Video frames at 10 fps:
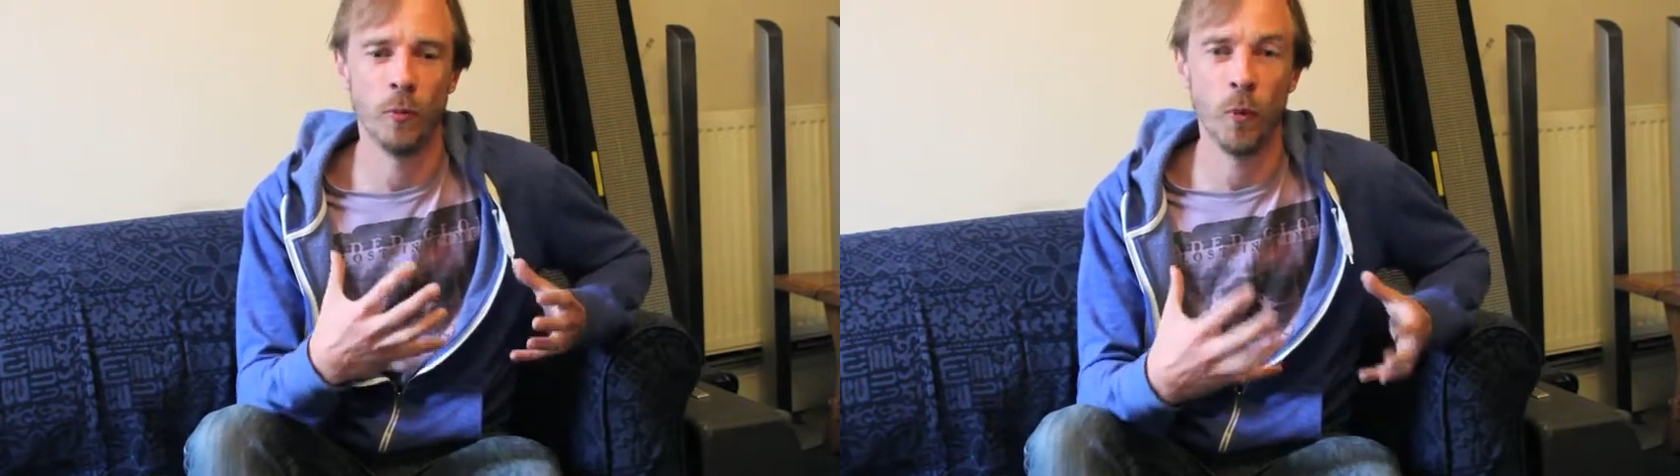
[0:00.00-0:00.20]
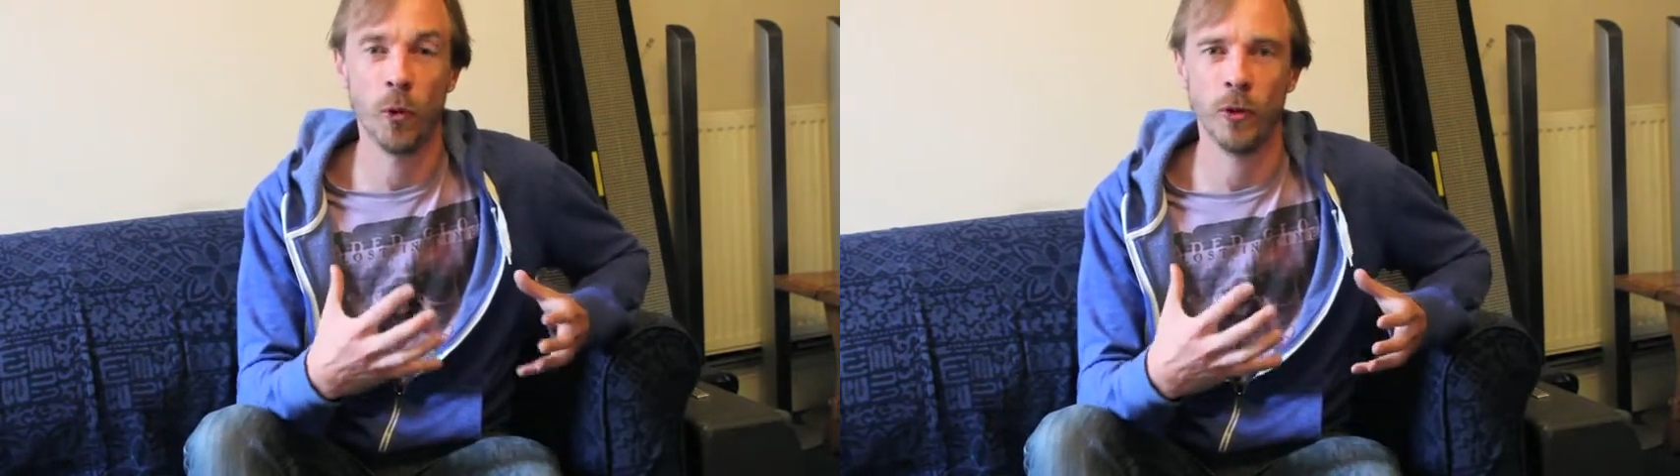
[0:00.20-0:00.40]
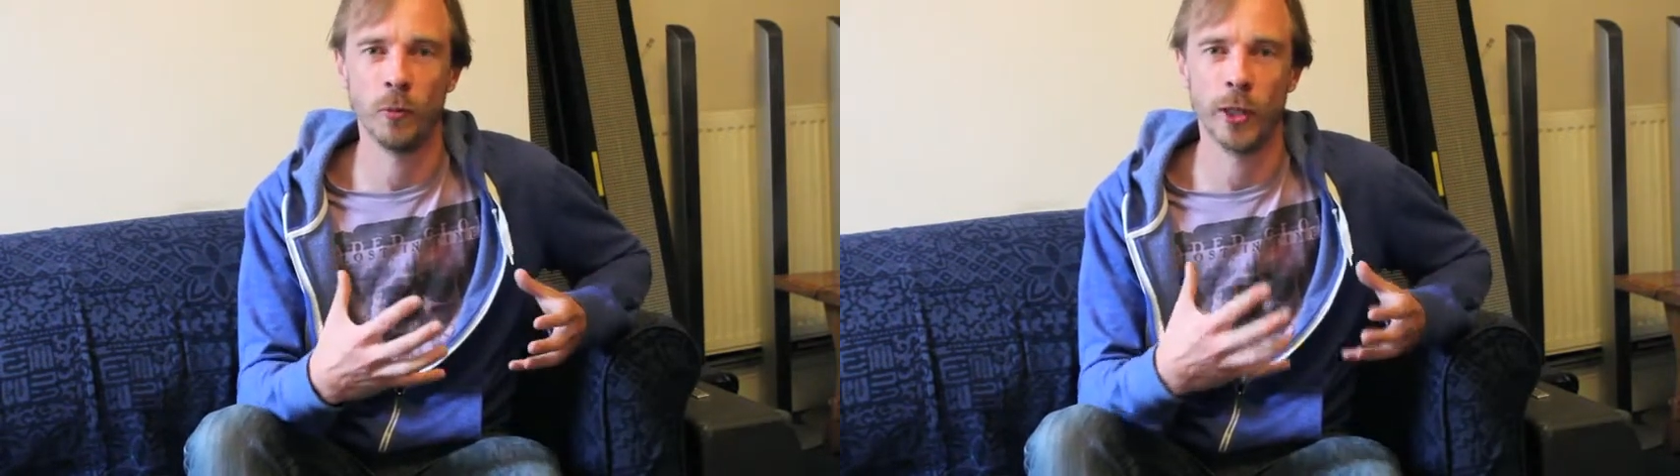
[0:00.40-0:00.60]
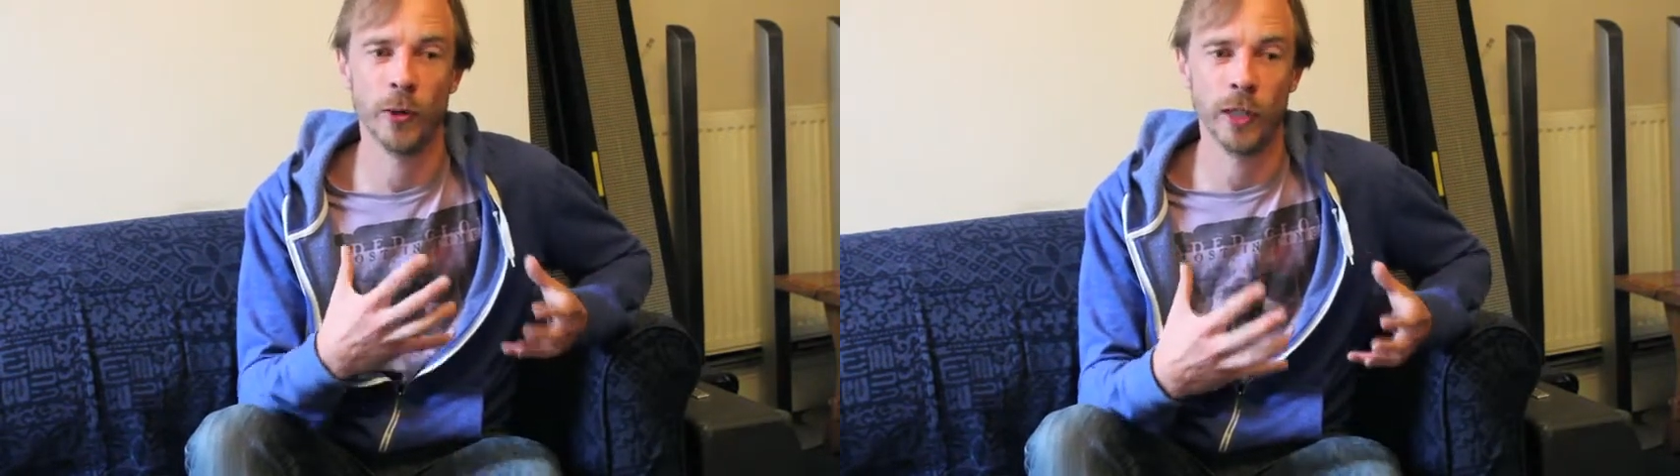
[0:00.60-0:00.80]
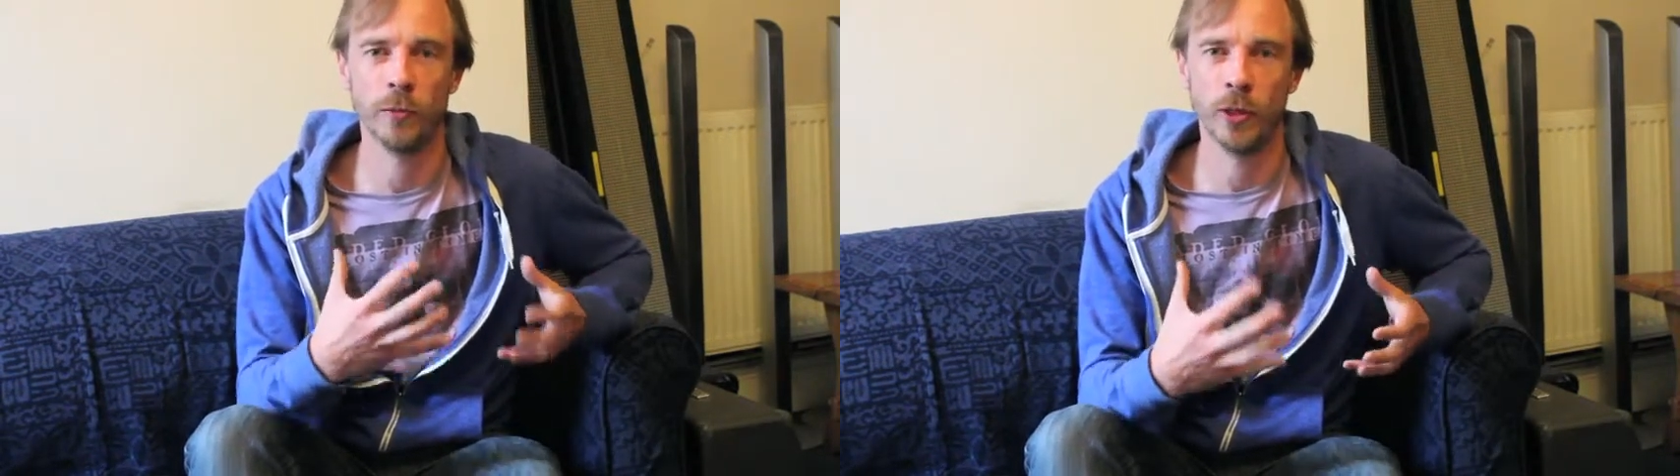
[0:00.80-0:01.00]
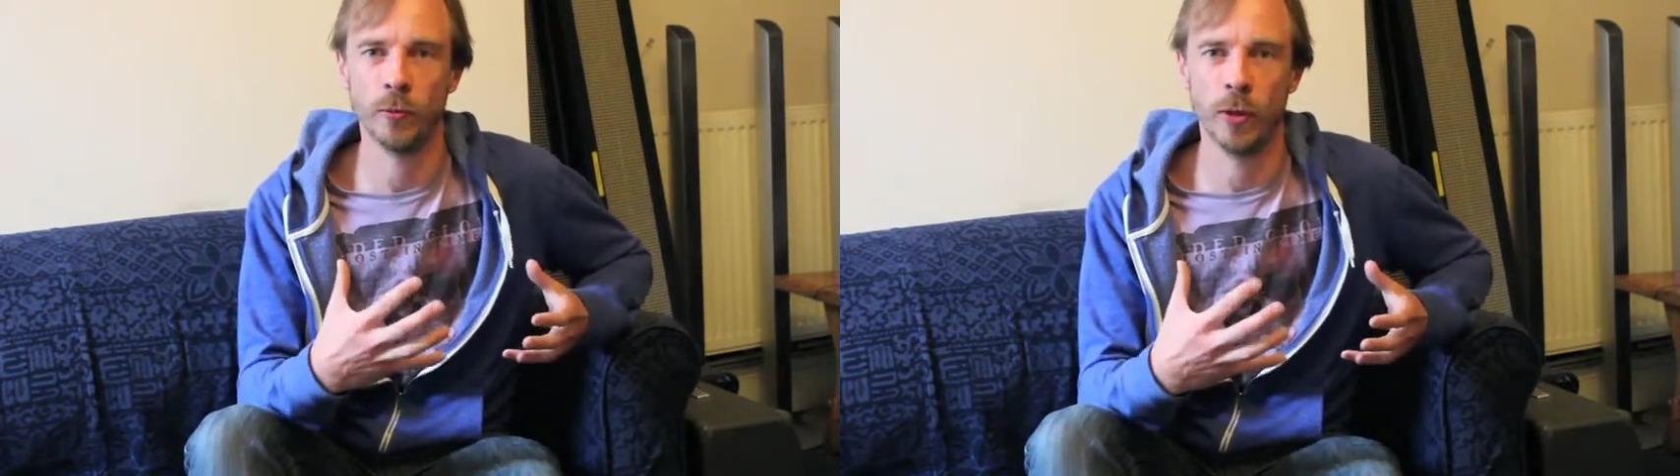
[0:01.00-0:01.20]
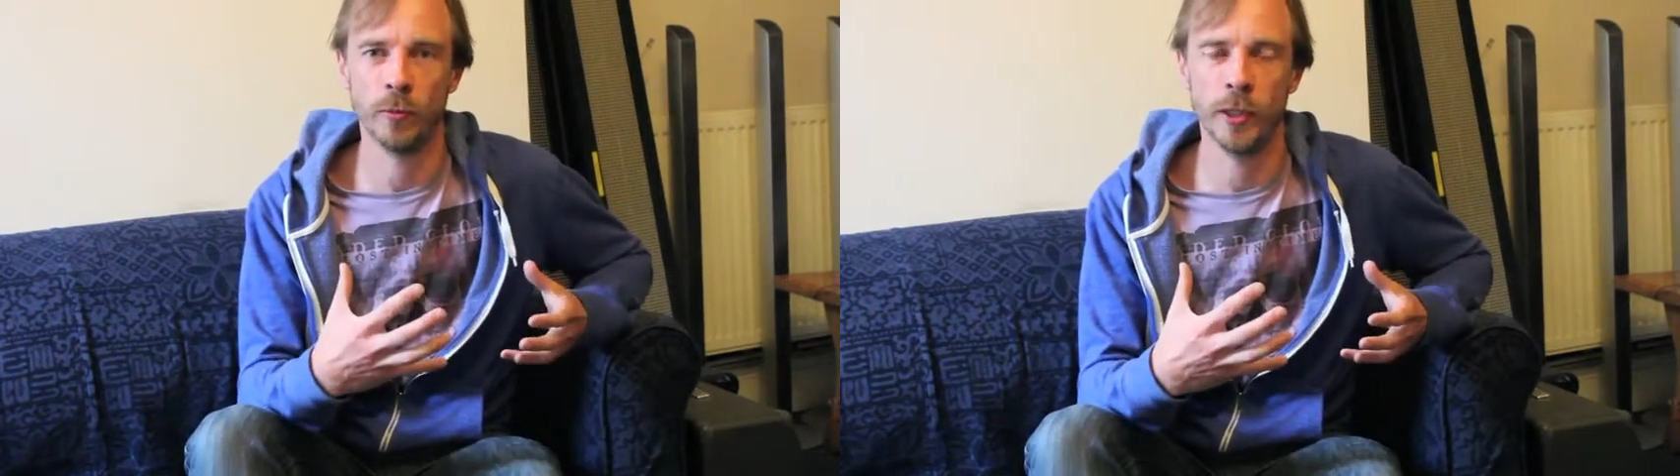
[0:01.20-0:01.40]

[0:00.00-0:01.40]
wall, we could only commission one